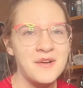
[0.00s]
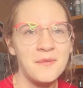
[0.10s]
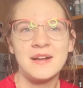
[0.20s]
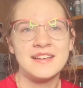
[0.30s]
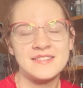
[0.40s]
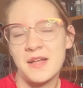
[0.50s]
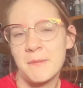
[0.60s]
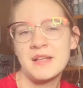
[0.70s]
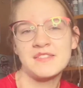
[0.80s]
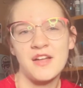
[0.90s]
when he's not
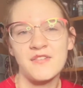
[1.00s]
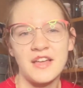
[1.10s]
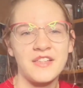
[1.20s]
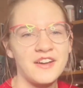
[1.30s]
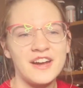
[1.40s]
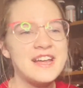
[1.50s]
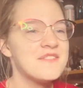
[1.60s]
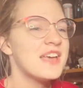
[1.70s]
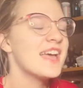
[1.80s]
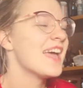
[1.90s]
pissed off at Clary.
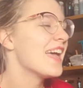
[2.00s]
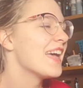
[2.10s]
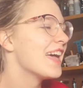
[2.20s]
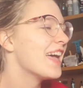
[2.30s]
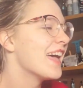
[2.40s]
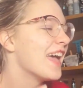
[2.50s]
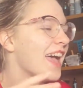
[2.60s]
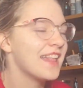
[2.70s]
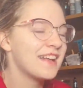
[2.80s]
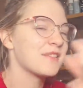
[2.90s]

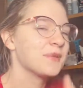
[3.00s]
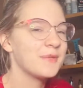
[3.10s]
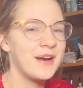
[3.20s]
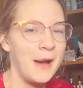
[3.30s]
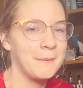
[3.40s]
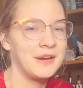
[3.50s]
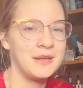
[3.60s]
And that's where we're at, pretty